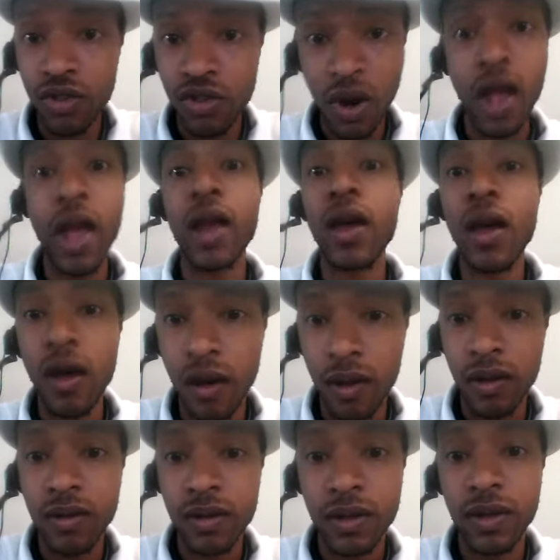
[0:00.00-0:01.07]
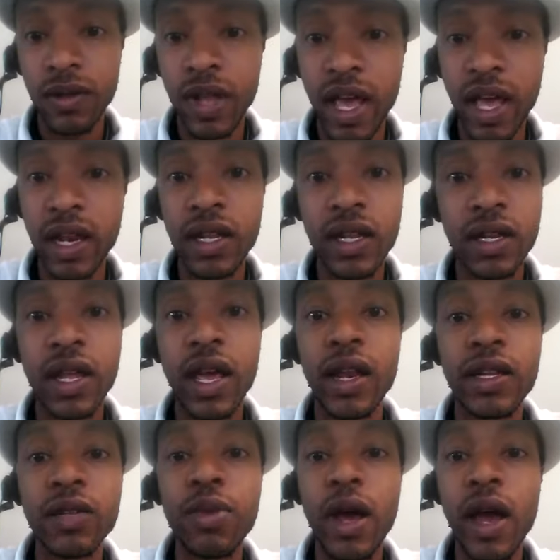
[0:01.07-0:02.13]
Try it all. That
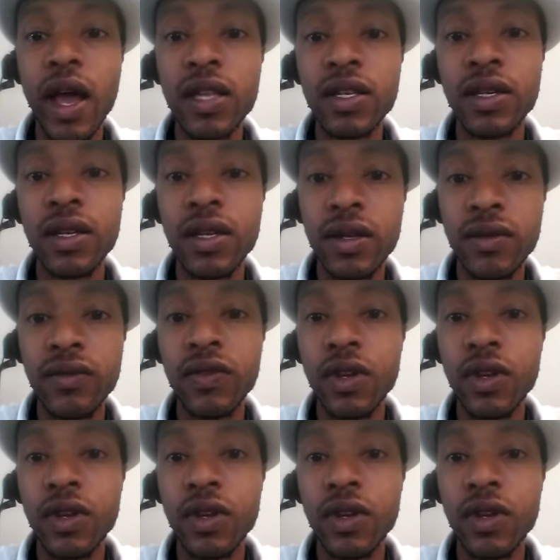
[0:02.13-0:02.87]
is positive,